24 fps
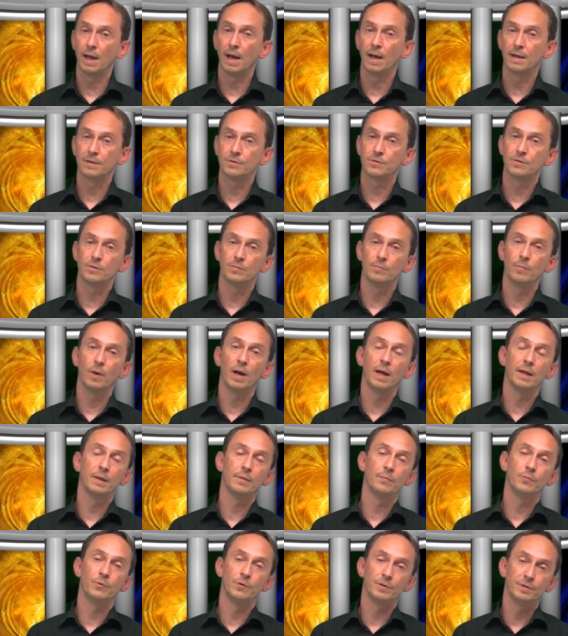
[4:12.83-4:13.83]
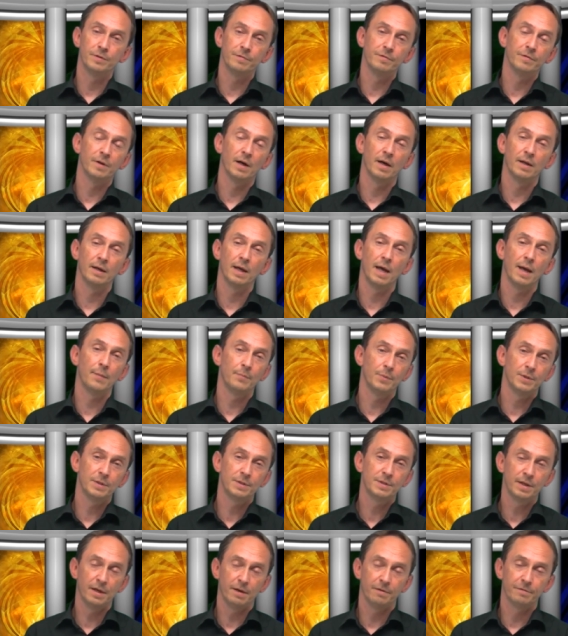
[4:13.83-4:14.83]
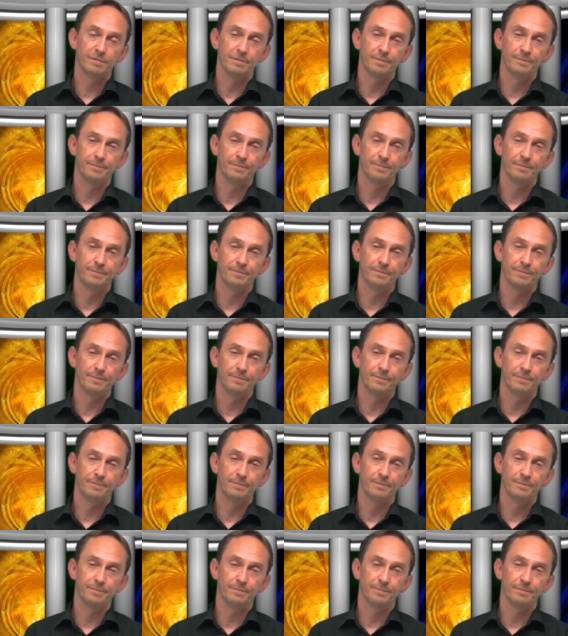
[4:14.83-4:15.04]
answered by the PrinterVana app itself.